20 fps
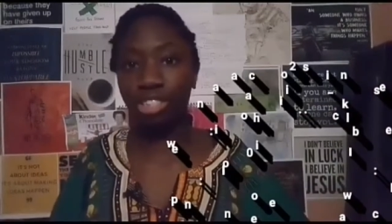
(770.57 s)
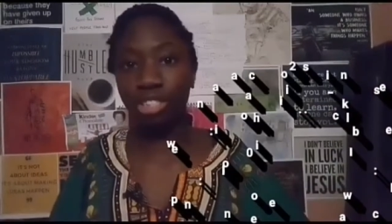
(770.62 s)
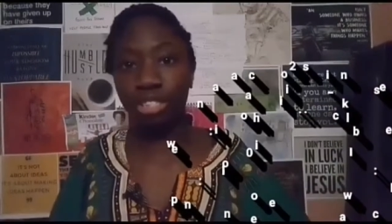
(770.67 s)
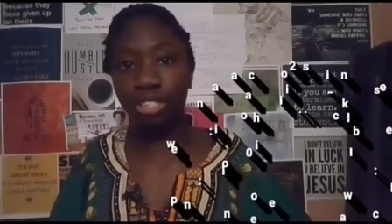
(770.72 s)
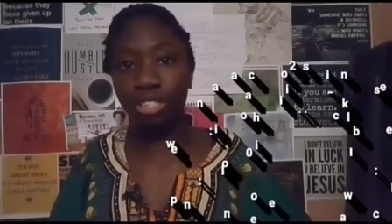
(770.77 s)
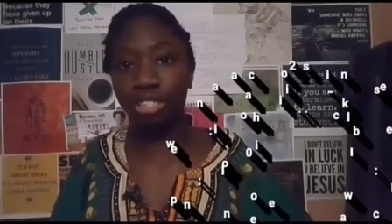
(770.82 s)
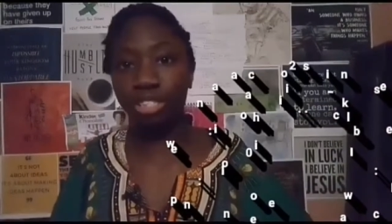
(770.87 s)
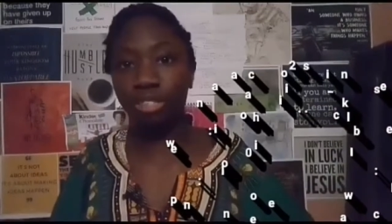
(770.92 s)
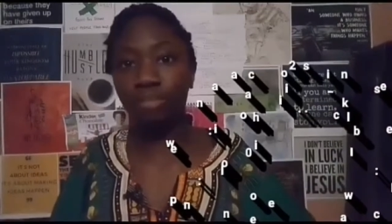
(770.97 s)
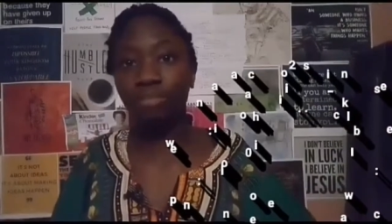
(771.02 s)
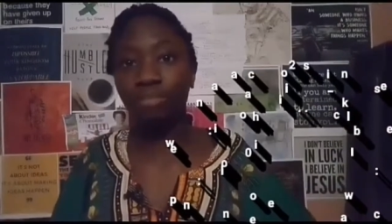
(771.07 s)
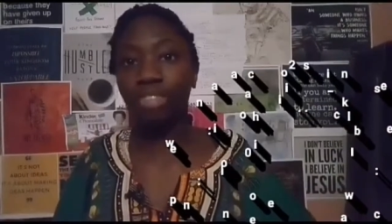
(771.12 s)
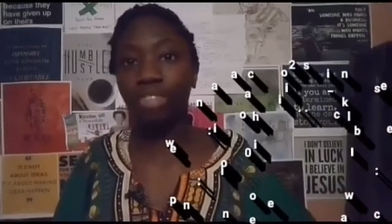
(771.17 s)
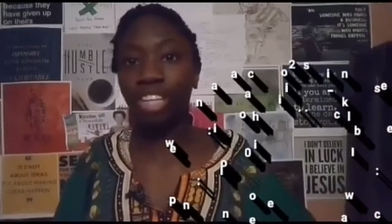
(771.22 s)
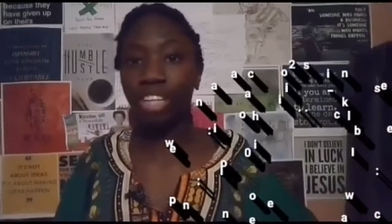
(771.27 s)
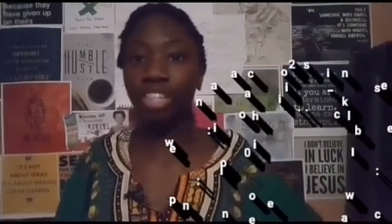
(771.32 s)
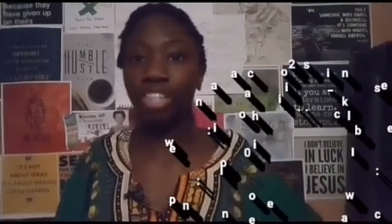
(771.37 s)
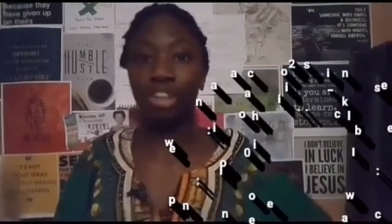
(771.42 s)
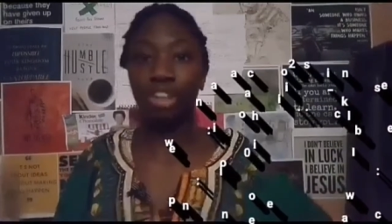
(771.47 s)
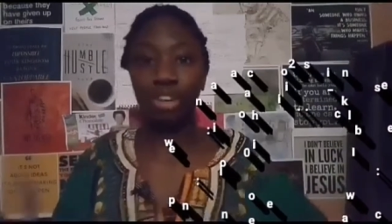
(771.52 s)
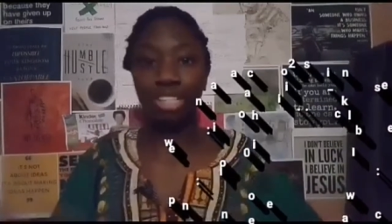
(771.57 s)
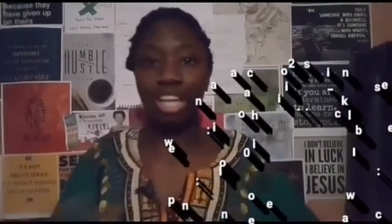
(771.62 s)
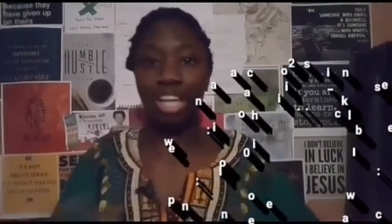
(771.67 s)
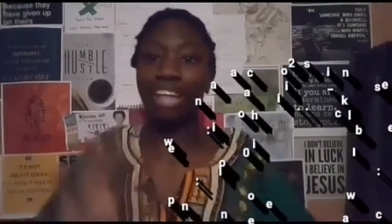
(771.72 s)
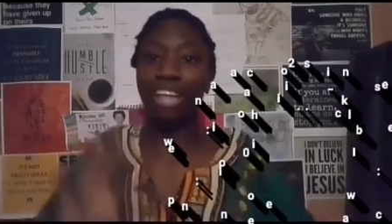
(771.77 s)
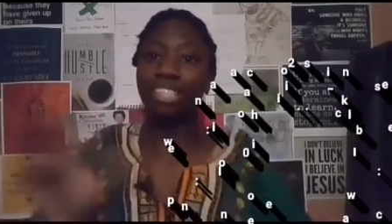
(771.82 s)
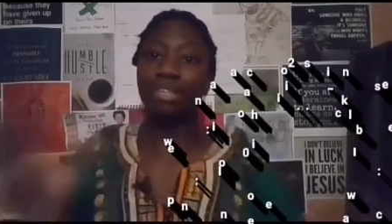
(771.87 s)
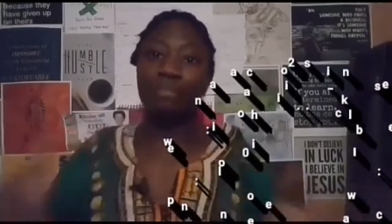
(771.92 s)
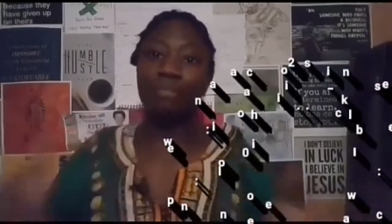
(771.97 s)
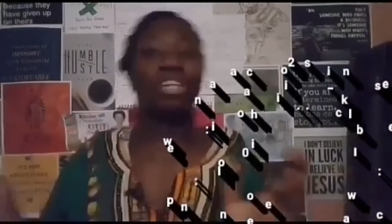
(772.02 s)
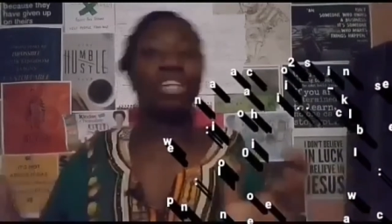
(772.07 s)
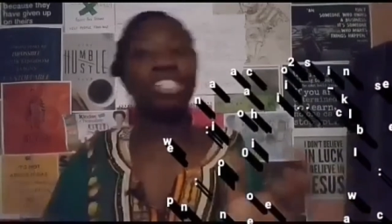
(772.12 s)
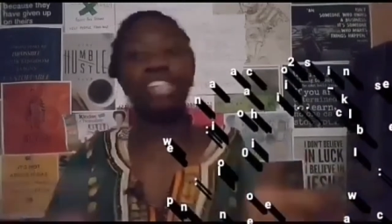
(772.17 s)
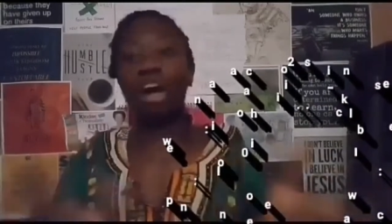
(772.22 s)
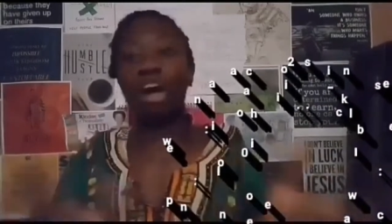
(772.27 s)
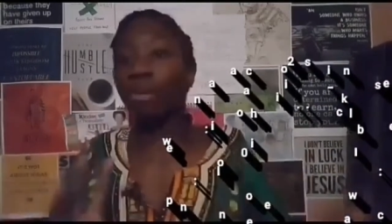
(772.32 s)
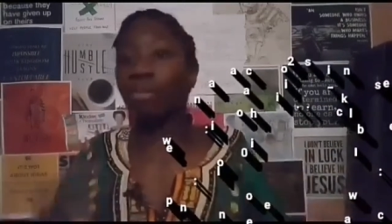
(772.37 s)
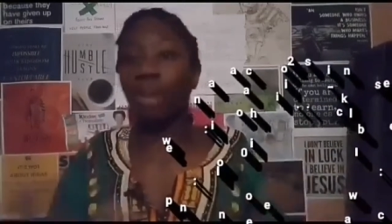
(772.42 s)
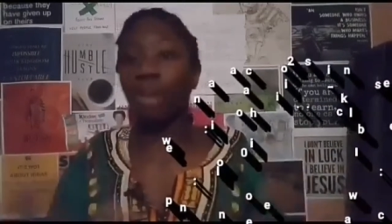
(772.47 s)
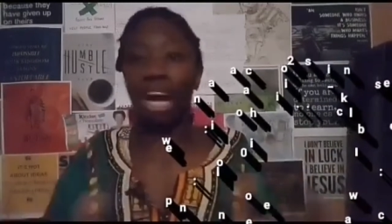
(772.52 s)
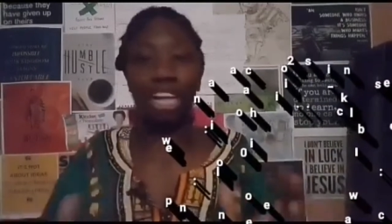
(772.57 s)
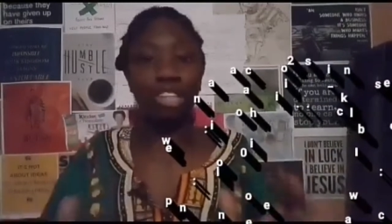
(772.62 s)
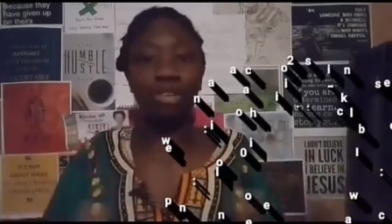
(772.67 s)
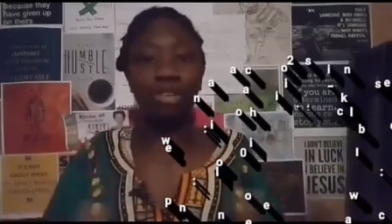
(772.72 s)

just you know, because I like to mix it up a bit.